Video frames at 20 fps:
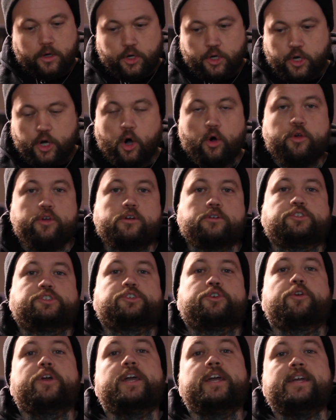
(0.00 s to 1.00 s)
coat your
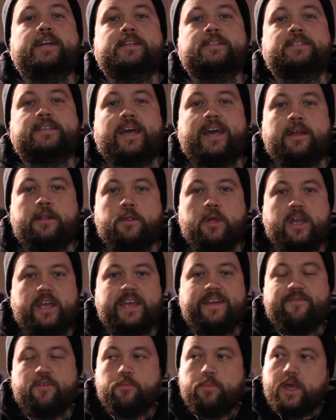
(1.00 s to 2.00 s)
screens and
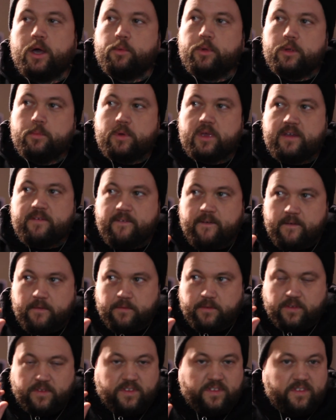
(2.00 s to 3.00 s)
even be able to be
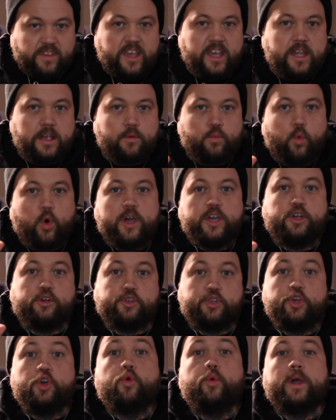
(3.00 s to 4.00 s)
seen what you're
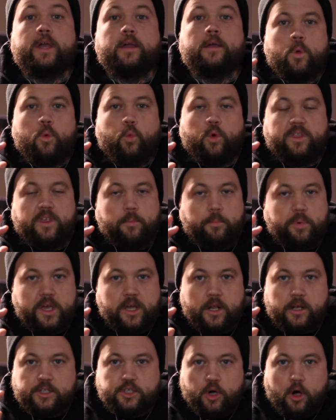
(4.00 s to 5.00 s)
doing. With it being
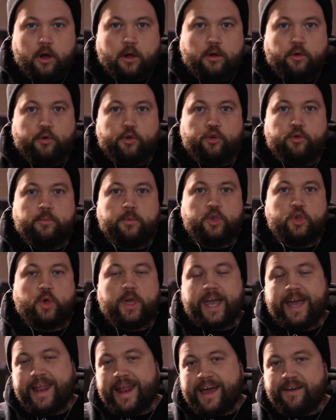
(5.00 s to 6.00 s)
a dark room, you
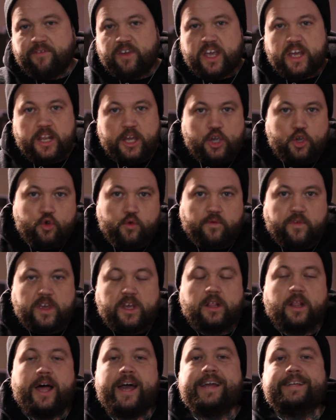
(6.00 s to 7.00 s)
can't have any UV
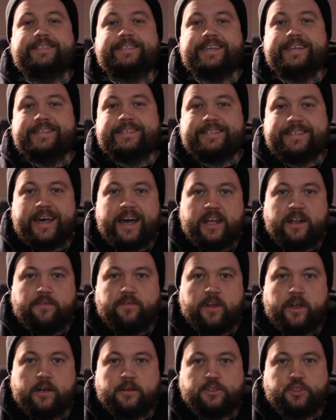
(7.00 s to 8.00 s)
lights inside of
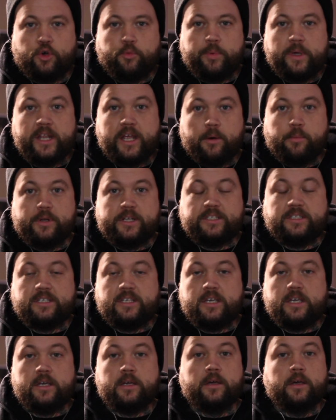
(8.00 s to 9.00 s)
there, so being able to
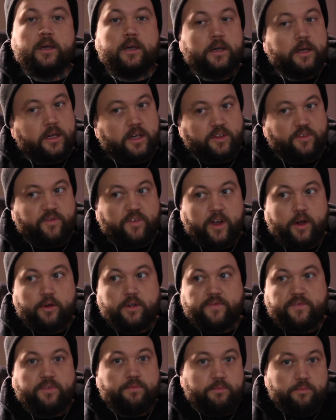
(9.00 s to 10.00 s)
see is very
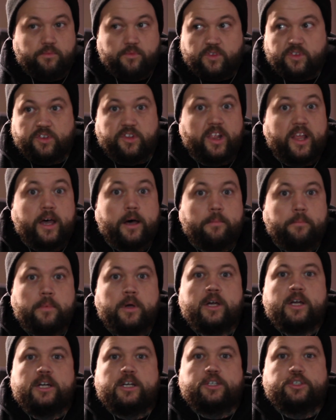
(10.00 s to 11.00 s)
slim.
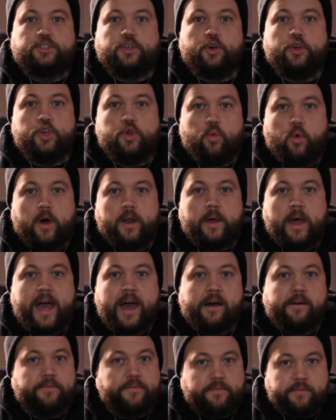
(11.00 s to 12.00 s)
So you want to
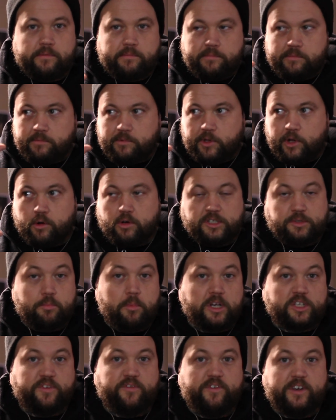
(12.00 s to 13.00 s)
have, you know, as
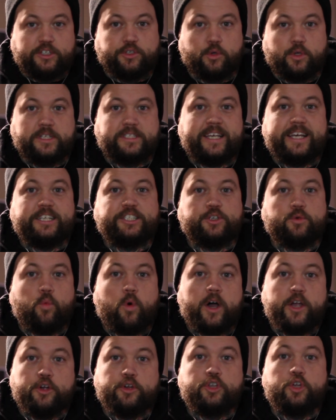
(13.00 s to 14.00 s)
much visualization
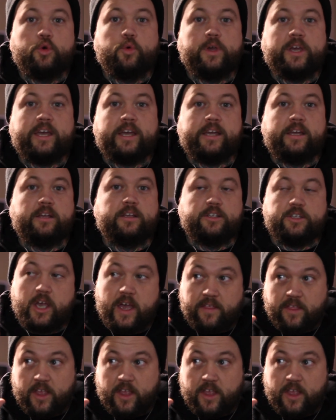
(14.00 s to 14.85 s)
while you're doing it, and